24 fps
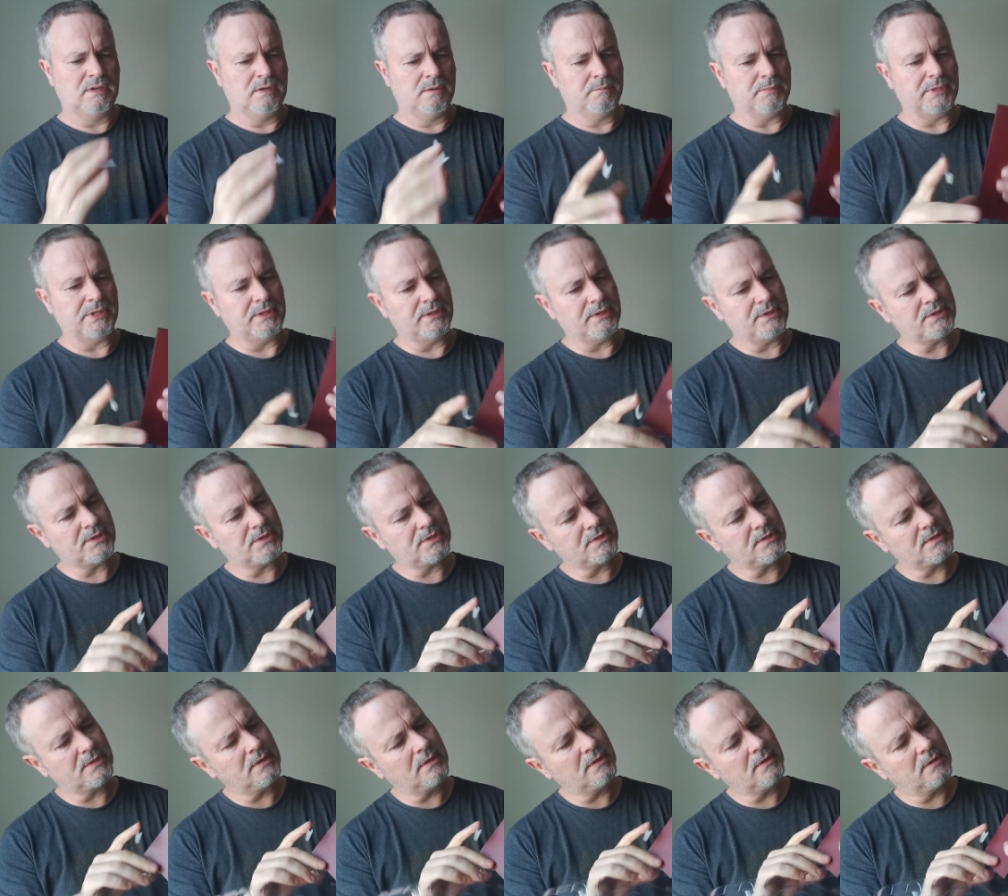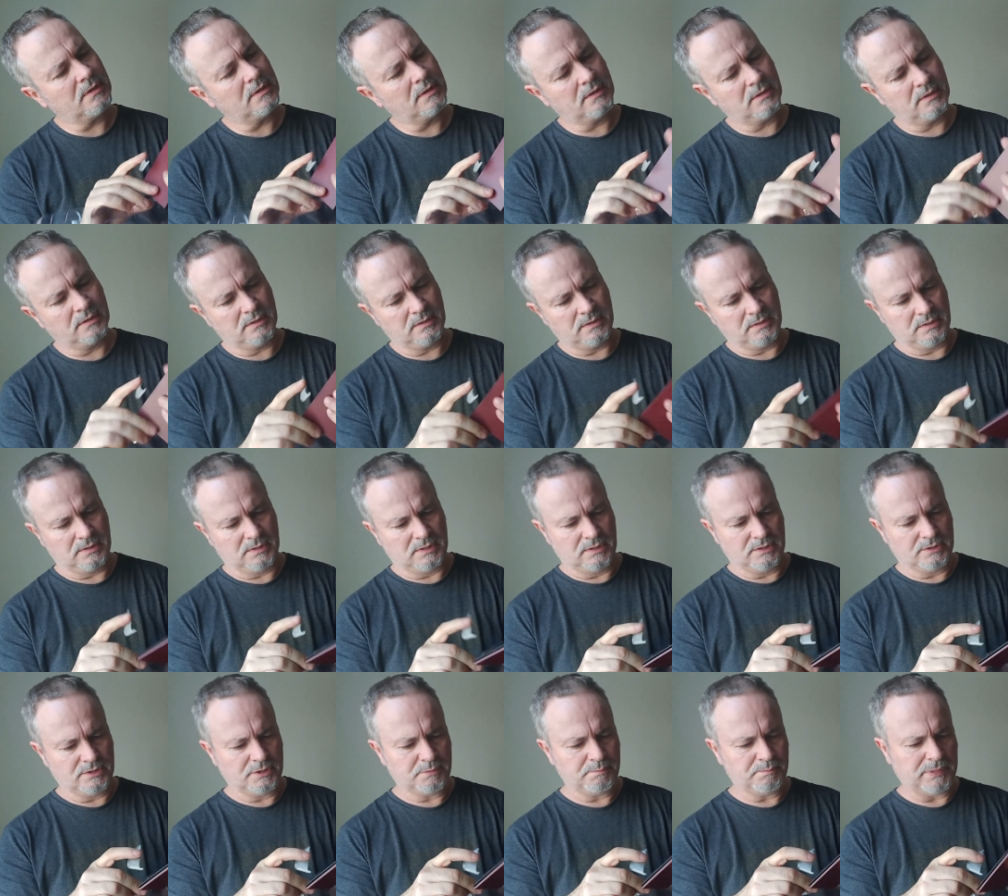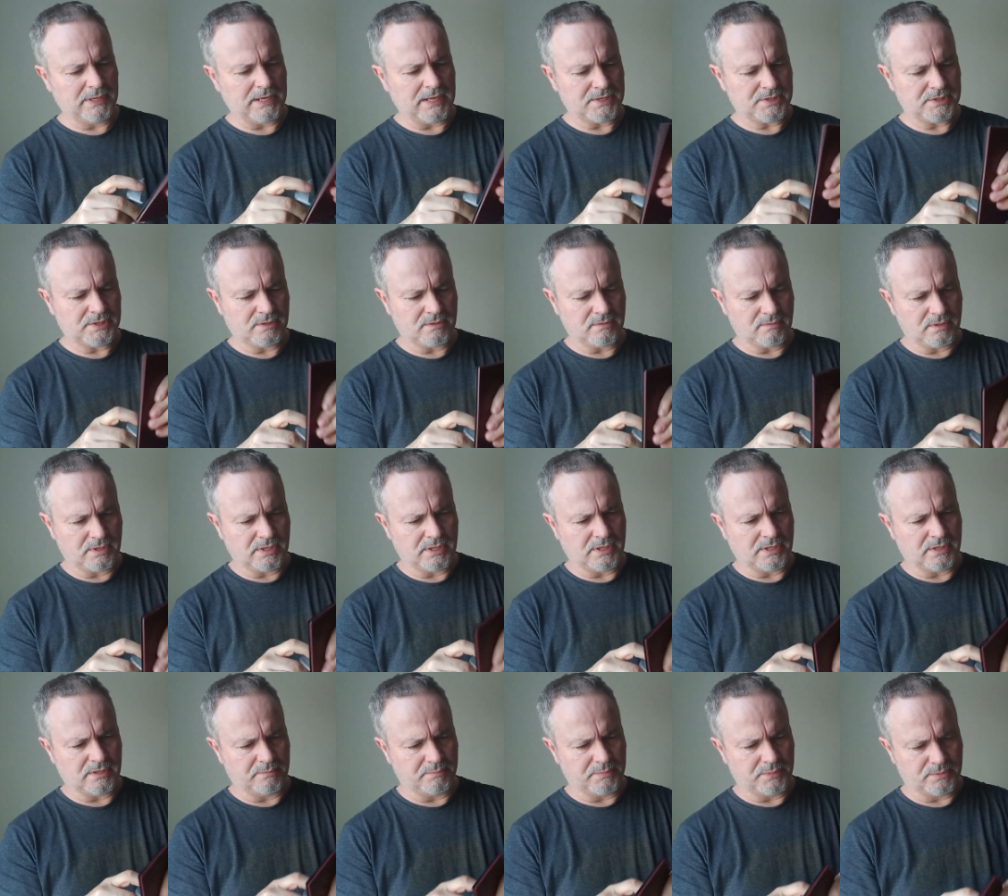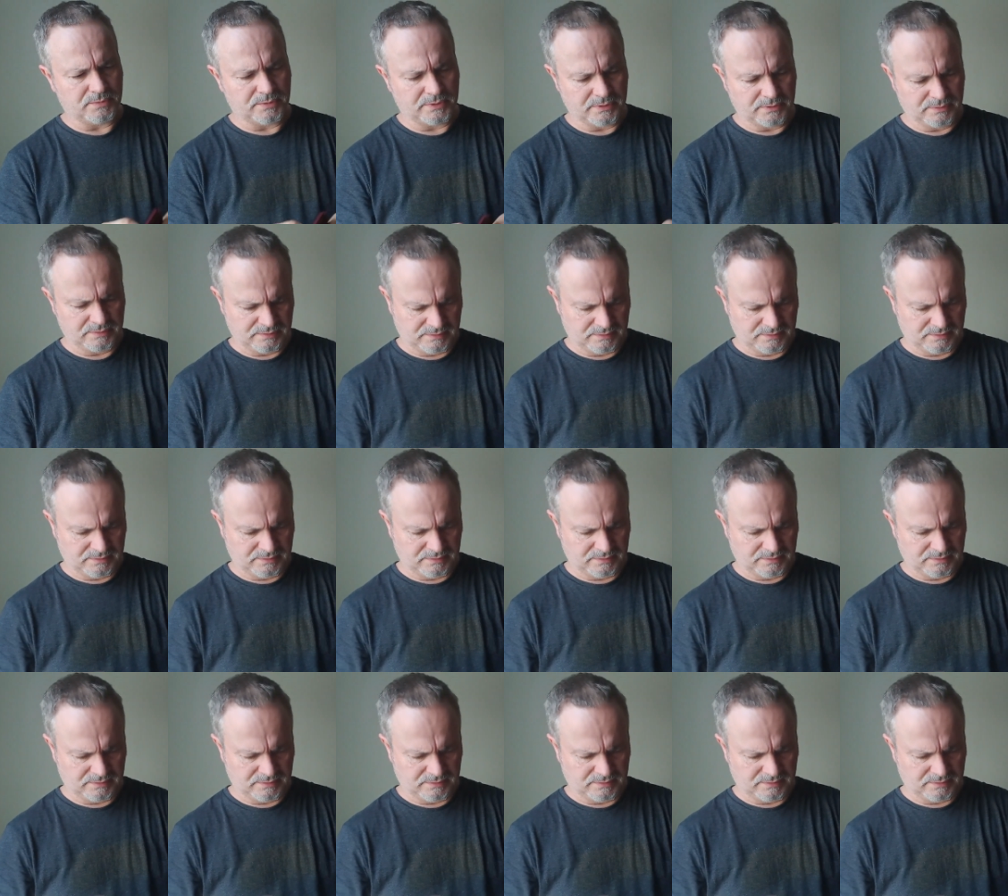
But this is plastic or cardboard?